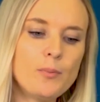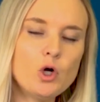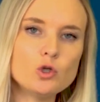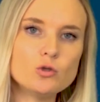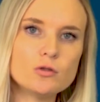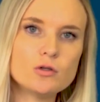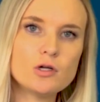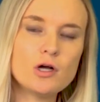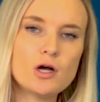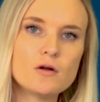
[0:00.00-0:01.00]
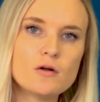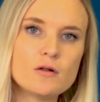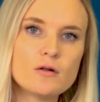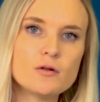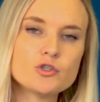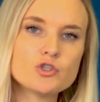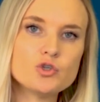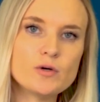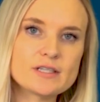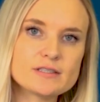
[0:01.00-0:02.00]
pull to
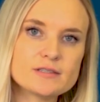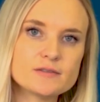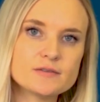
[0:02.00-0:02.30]
it.